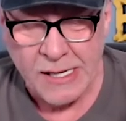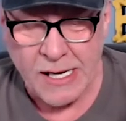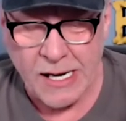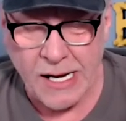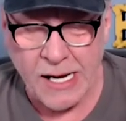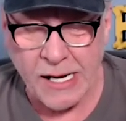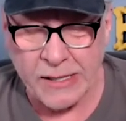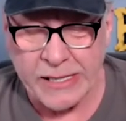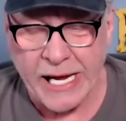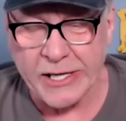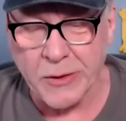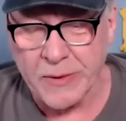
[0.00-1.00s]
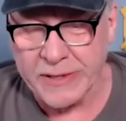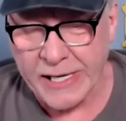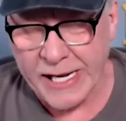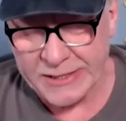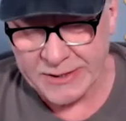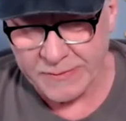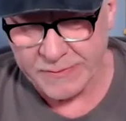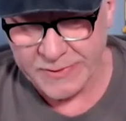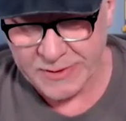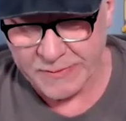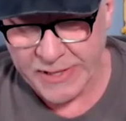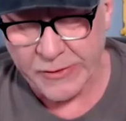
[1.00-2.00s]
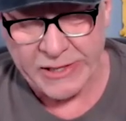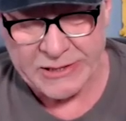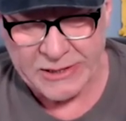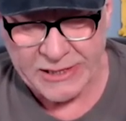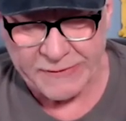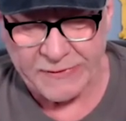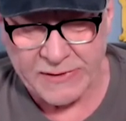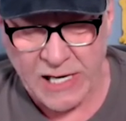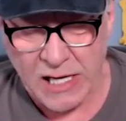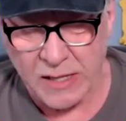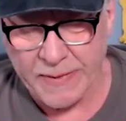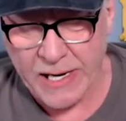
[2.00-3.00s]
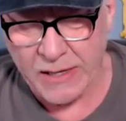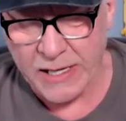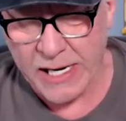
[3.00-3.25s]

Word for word: Uh, got to go in today. Some some interesting stuff to talk about,